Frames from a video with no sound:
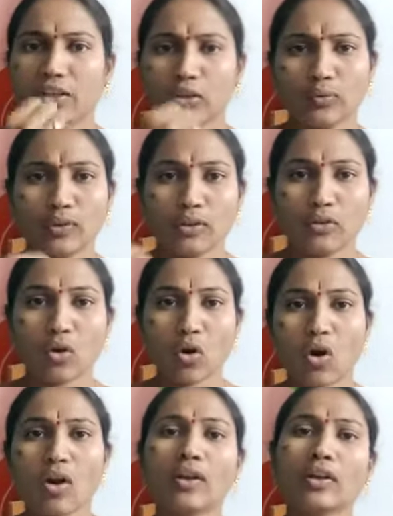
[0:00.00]
you will
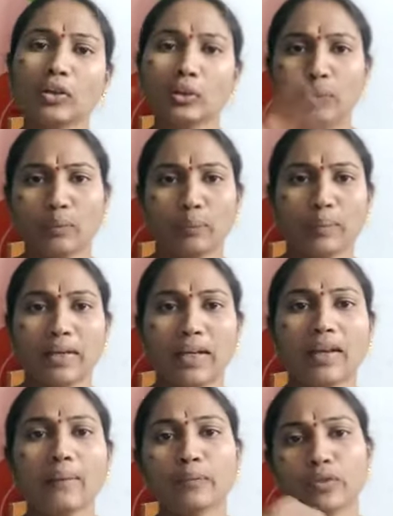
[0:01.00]
draw, you will
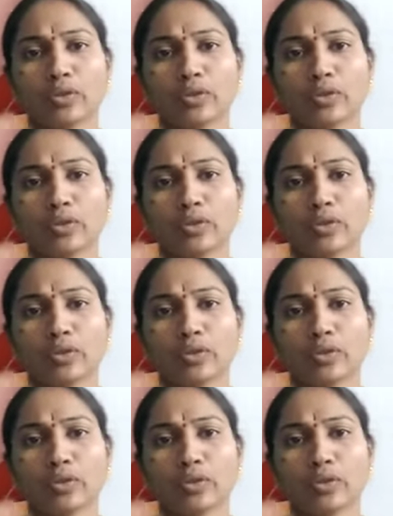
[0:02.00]
play,